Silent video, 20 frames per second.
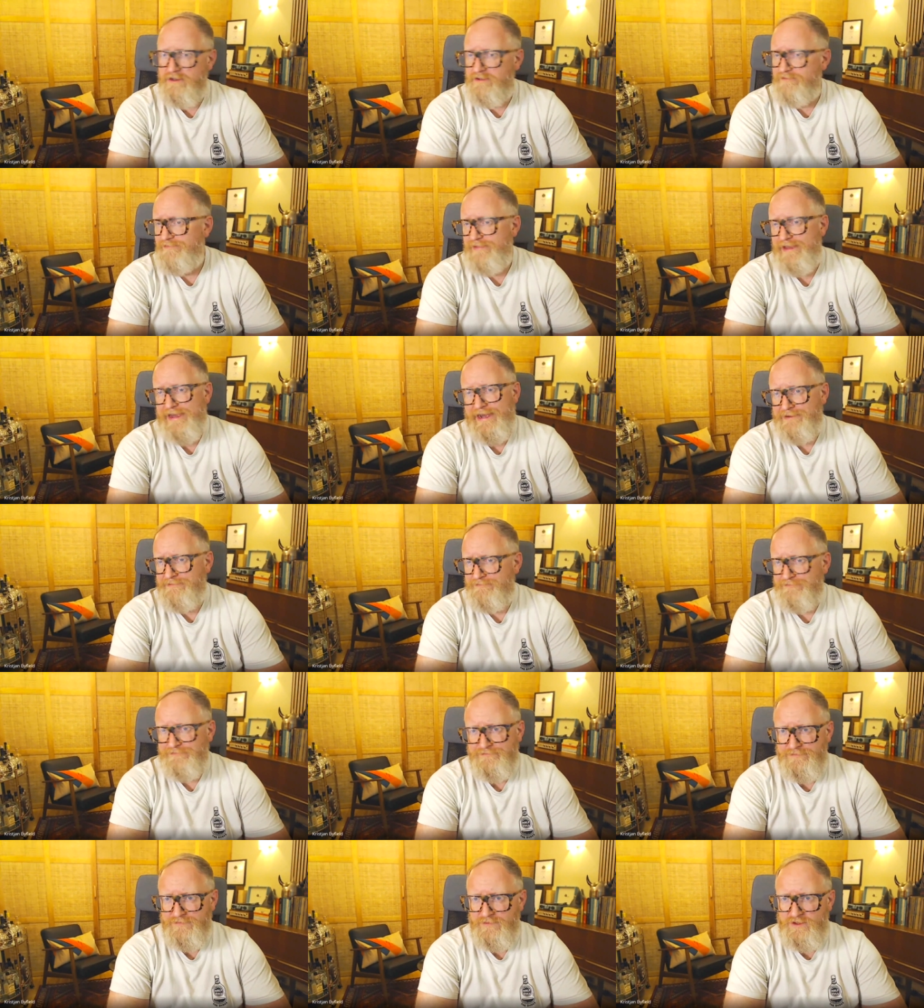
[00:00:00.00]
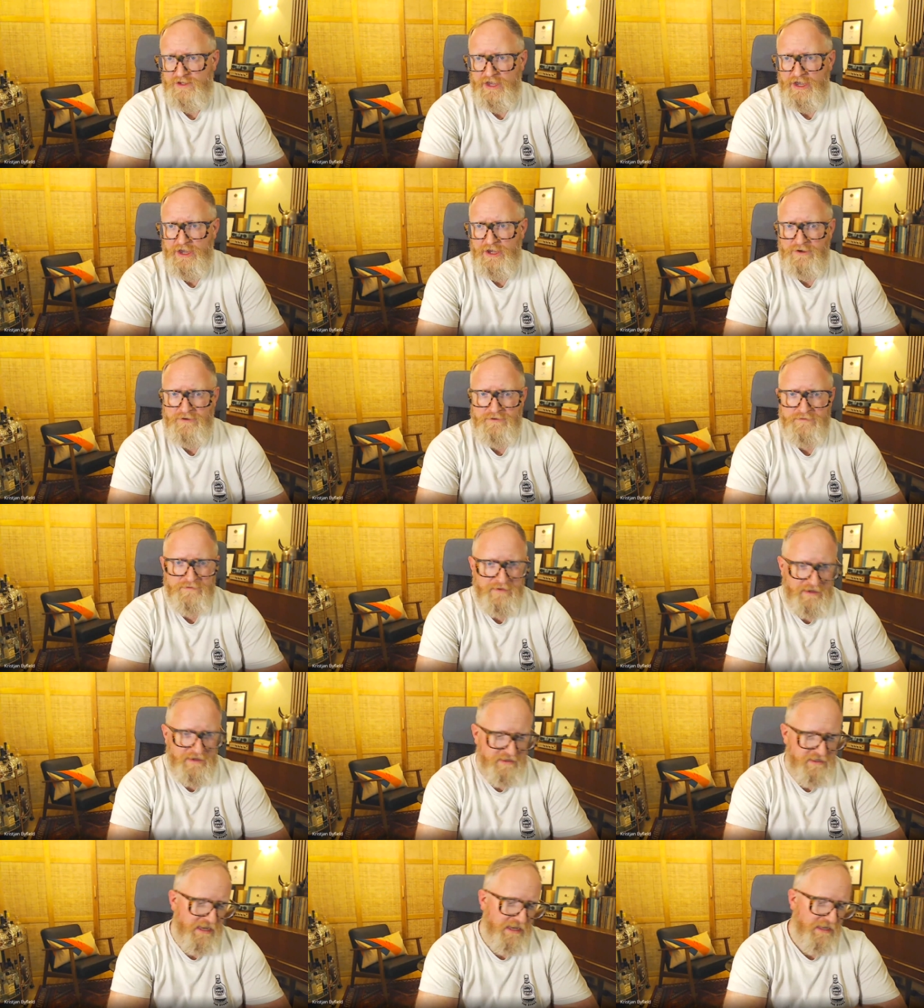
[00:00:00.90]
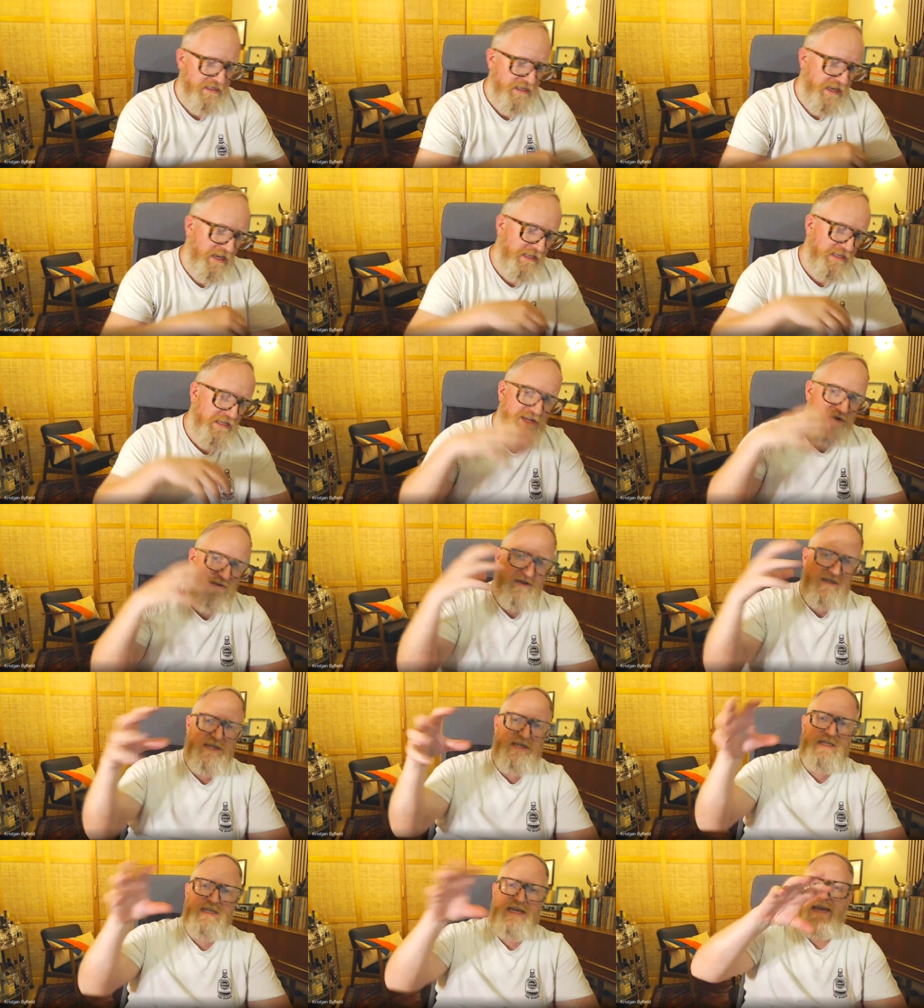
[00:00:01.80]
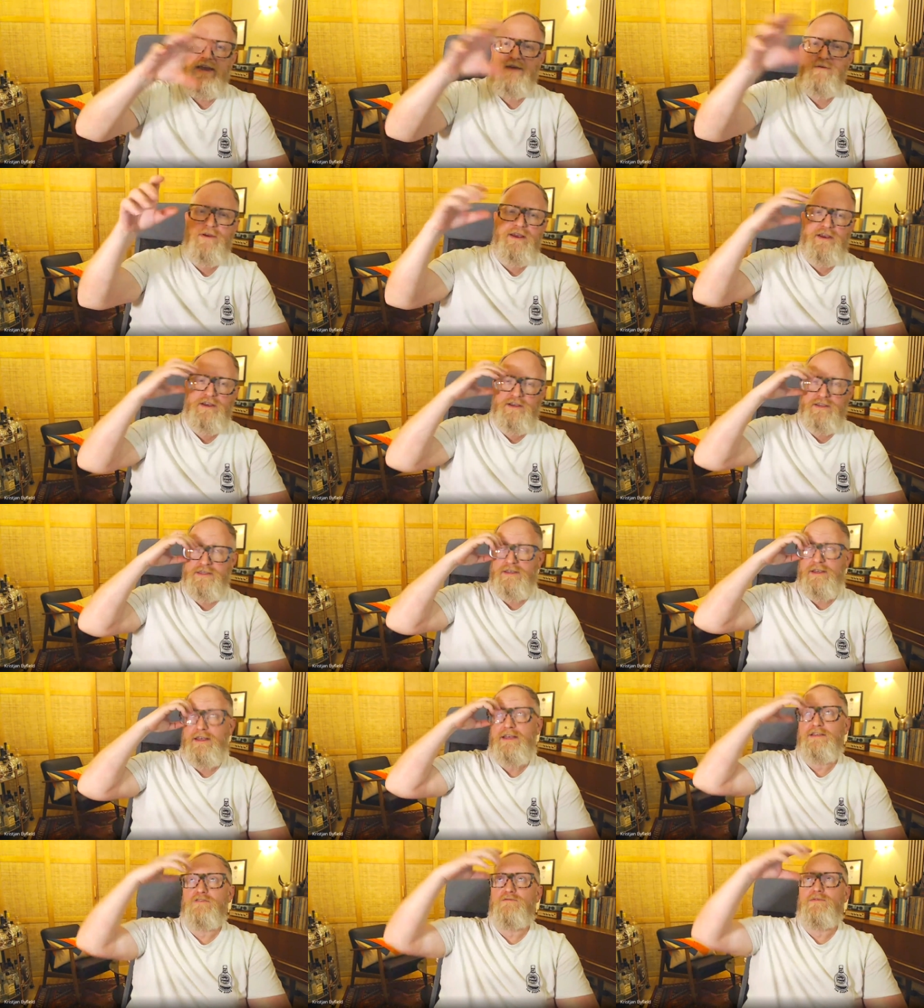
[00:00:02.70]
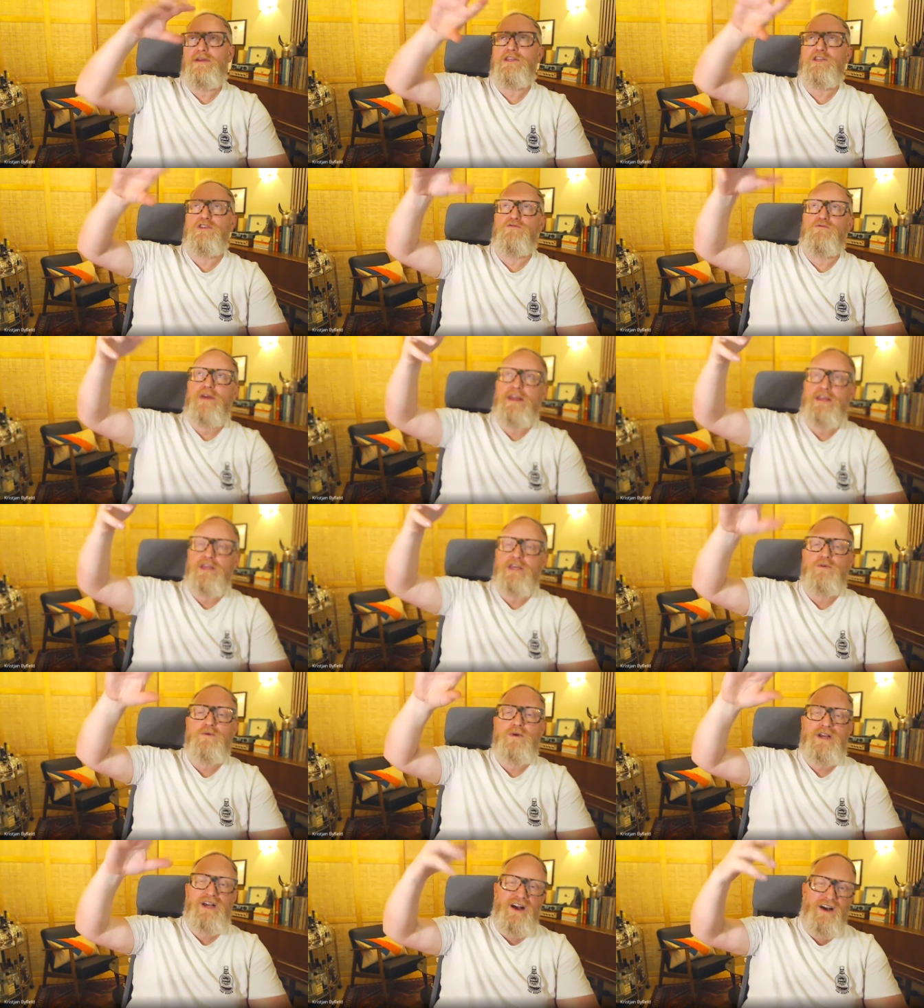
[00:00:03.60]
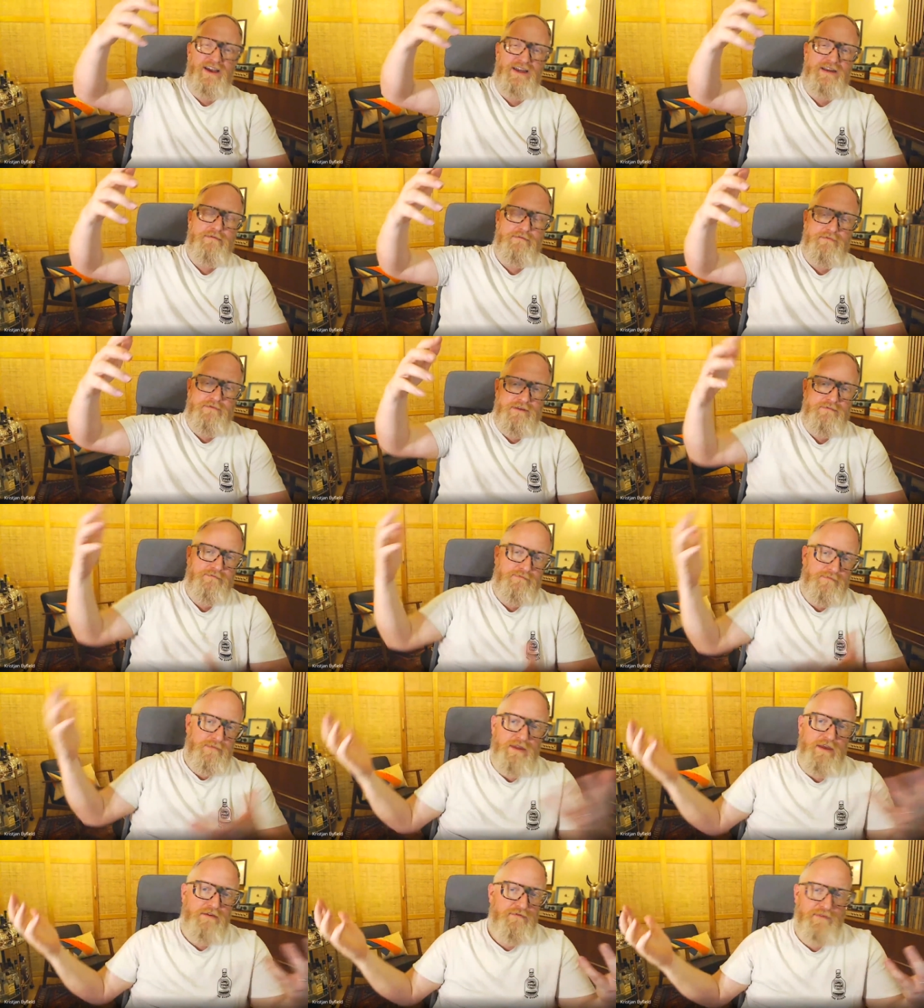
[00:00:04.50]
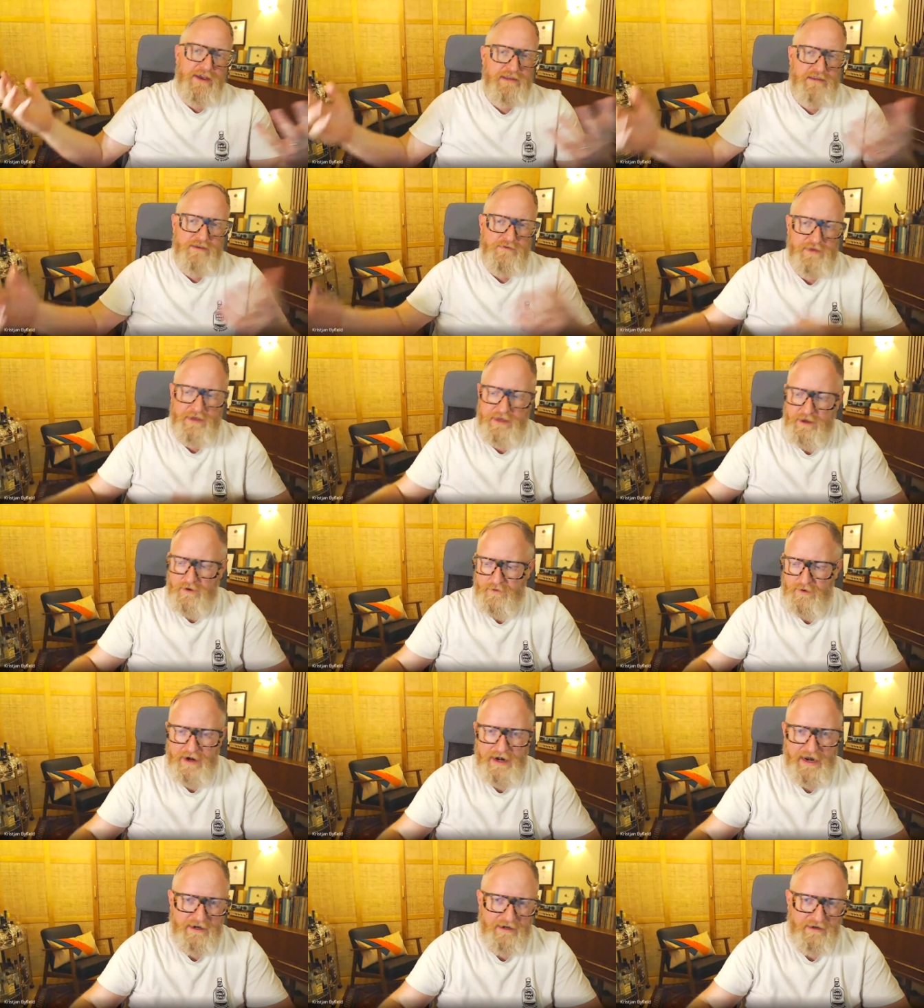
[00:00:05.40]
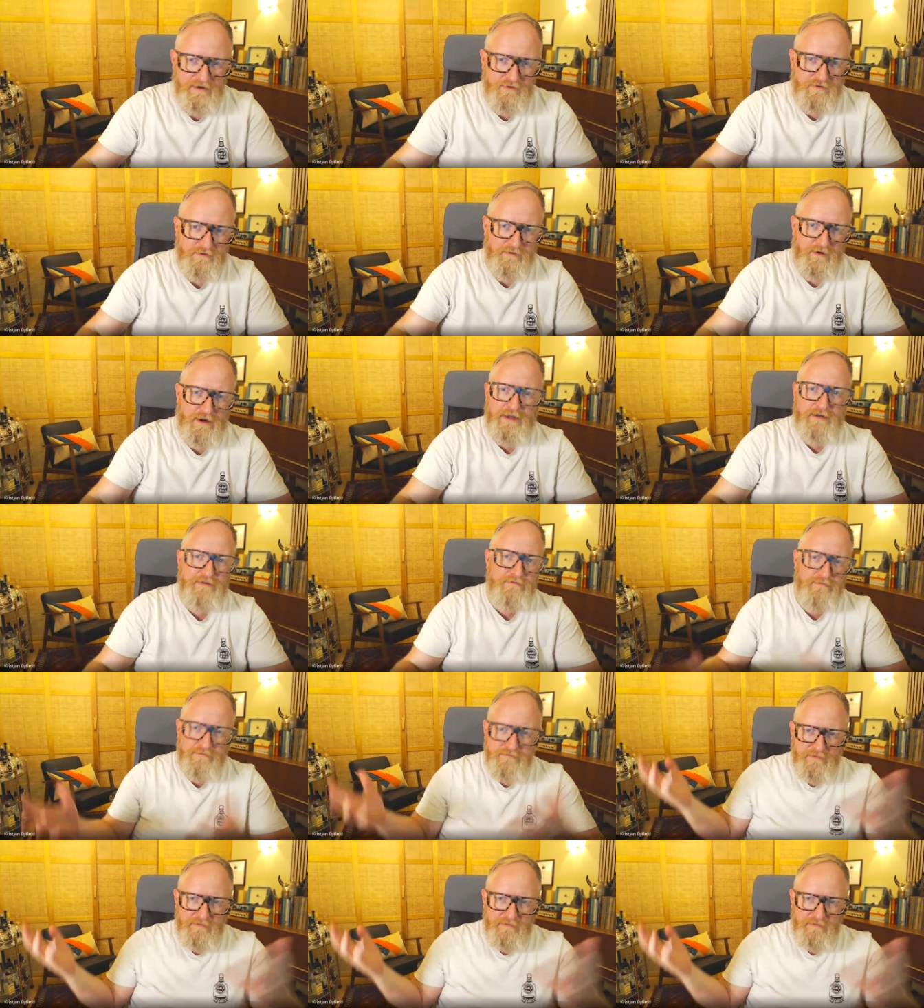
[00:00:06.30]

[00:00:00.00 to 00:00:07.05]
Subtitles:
Yeah. So it's interesting to hear it, because as a rent to rent, you were effectively you were a landlord, right?